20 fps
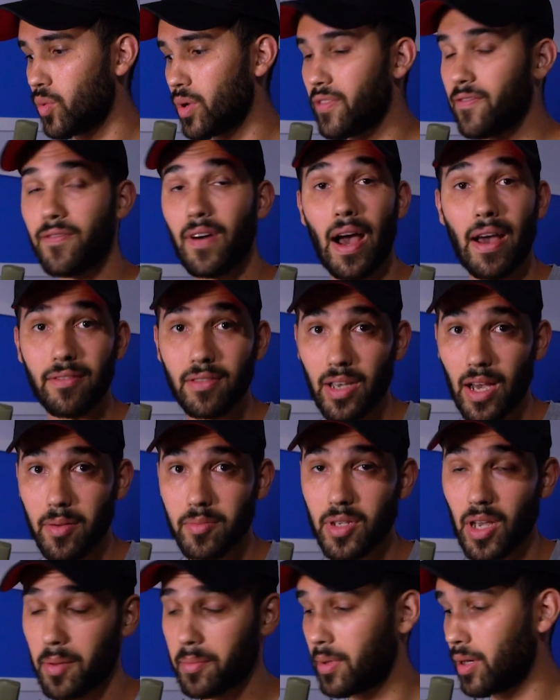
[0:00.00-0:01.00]
with 5
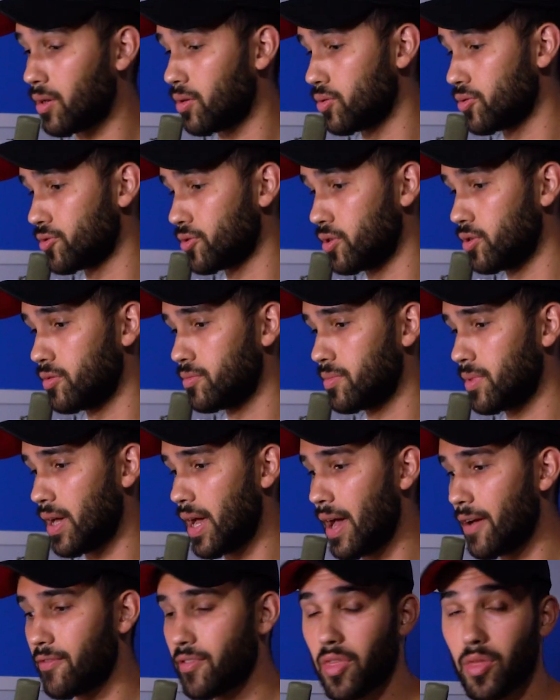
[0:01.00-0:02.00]
times optical zoom,
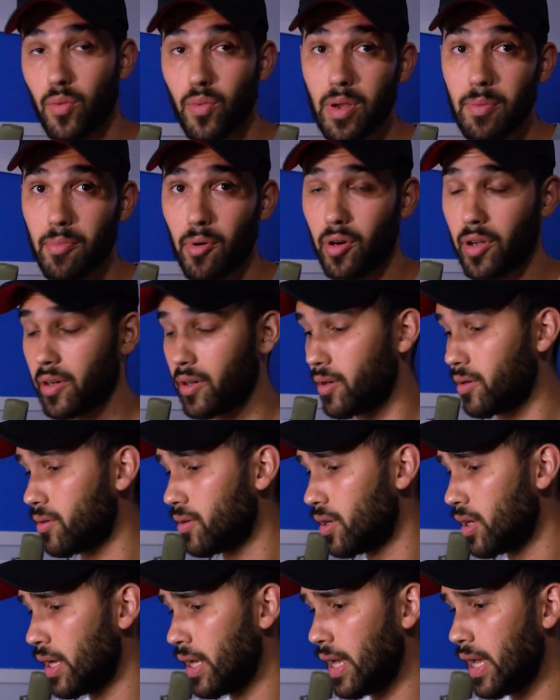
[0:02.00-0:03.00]
f3.0,
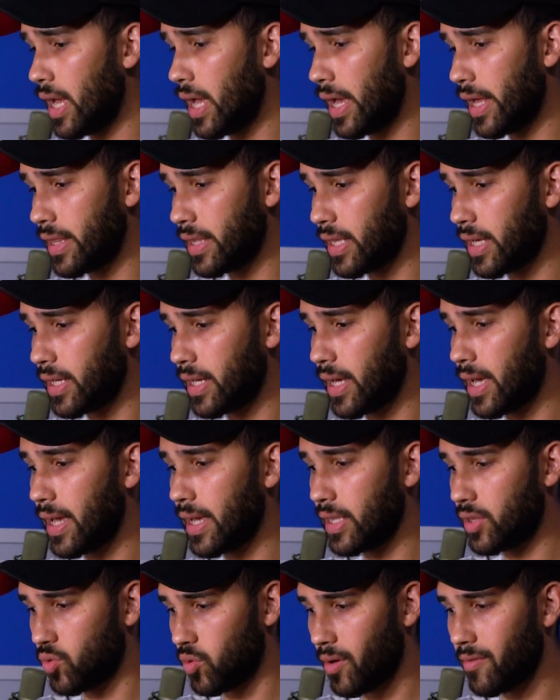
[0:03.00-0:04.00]
and then
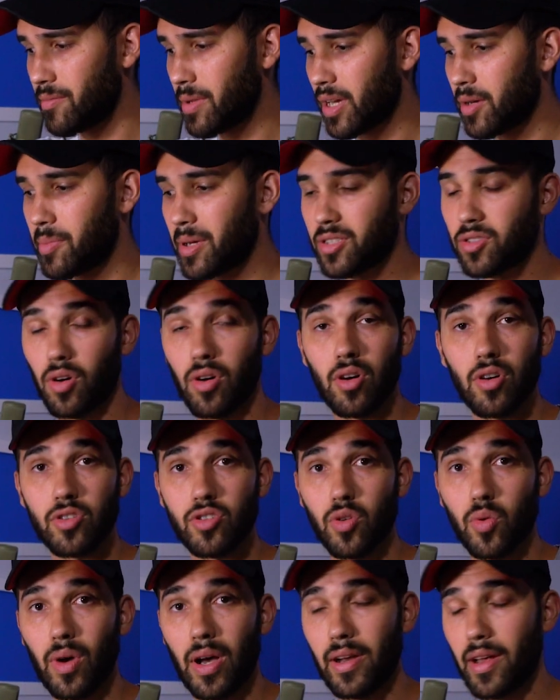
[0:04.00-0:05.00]
a 12 megapixel
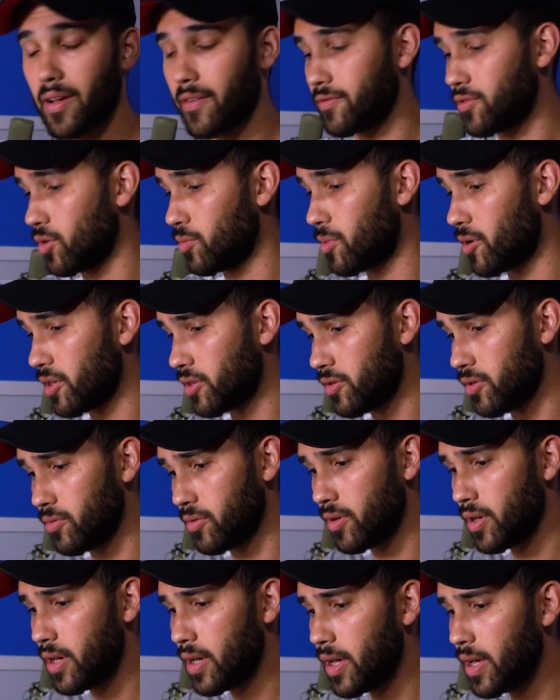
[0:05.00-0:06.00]
ultra wide f2.2.
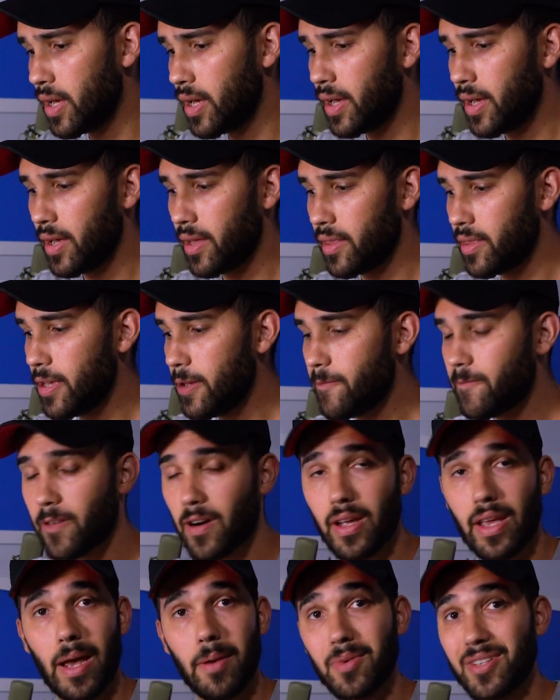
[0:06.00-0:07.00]
The
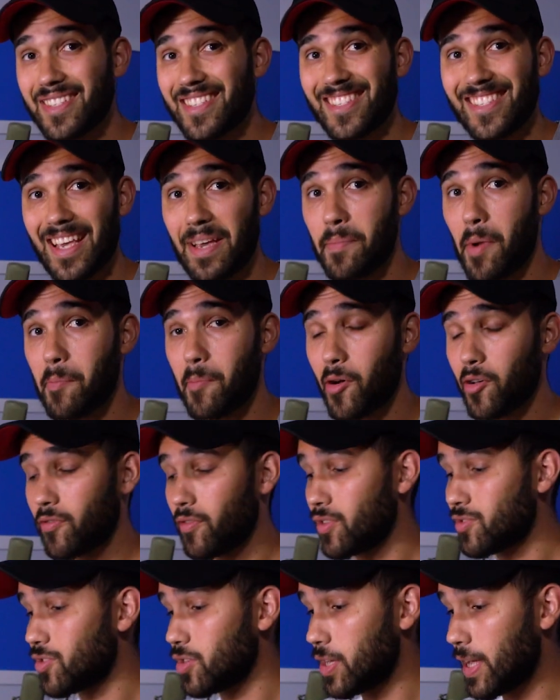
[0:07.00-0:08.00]
front camera is the same on both
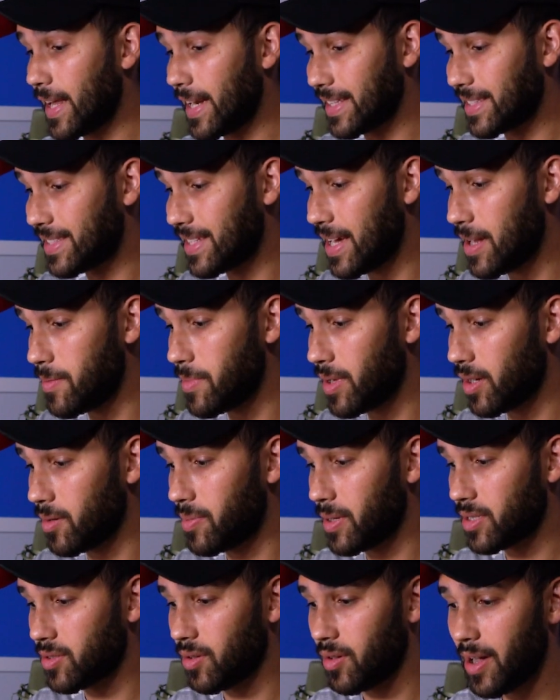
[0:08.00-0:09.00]
phones, so you get a 10
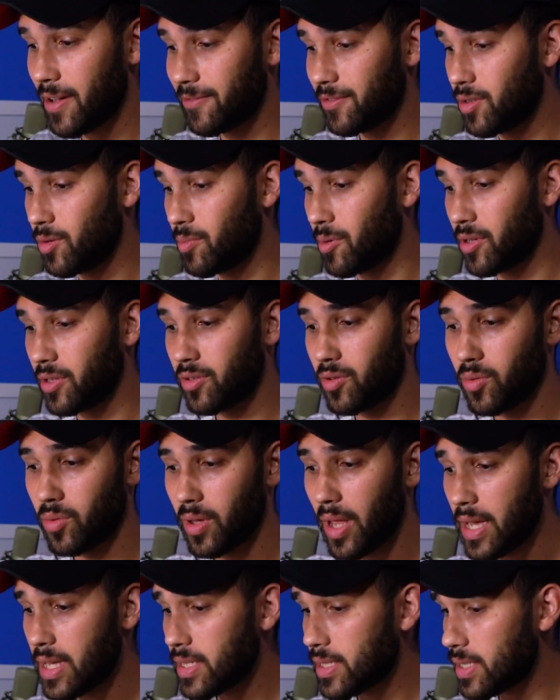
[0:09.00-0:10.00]
megapixel f2.2
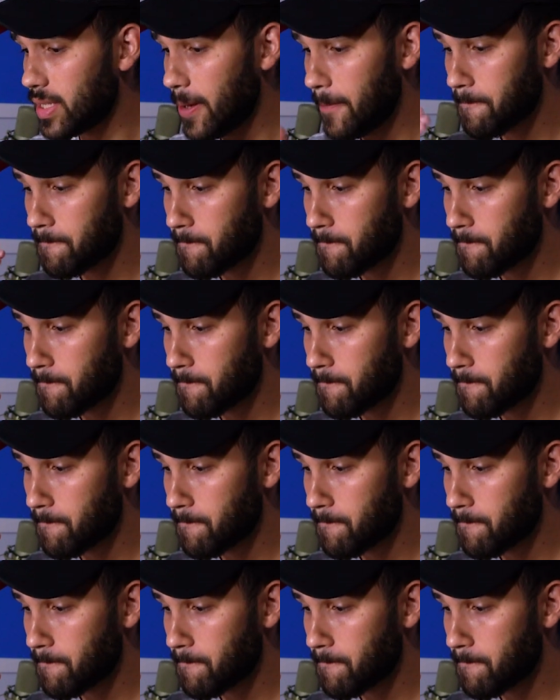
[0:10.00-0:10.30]
lens.